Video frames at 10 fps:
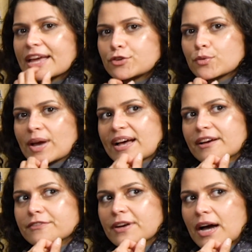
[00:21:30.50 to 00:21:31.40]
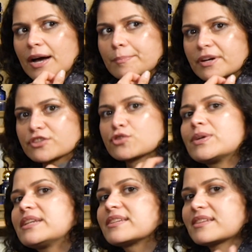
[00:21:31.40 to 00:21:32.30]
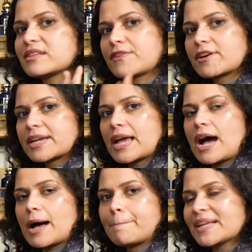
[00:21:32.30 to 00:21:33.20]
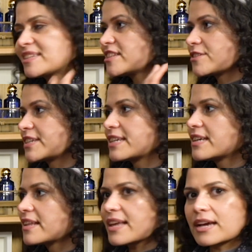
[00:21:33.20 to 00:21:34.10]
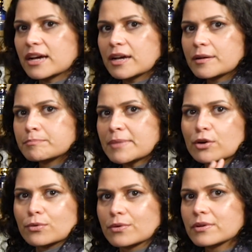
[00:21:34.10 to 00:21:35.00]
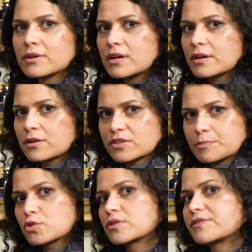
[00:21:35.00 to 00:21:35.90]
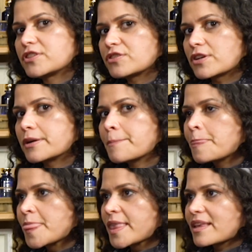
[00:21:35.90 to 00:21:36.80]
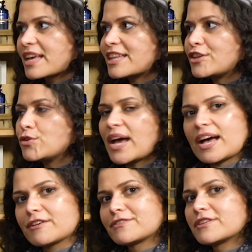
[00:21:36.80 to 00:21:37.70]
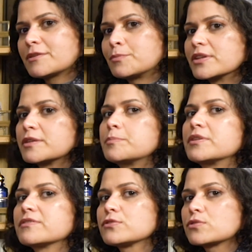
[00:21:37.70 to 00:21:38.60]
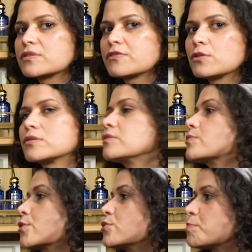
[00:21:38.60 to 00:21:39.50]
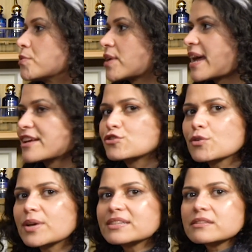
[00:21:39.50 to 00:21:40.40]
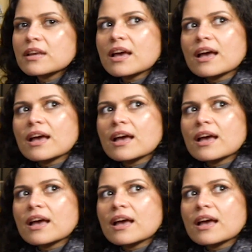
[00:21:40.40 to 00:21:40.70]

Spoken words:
And you have a sweetness that's very patisserie, like a macaron or some sort of dessert. And then you have really beautiful sort of floral rose bouquet. So it's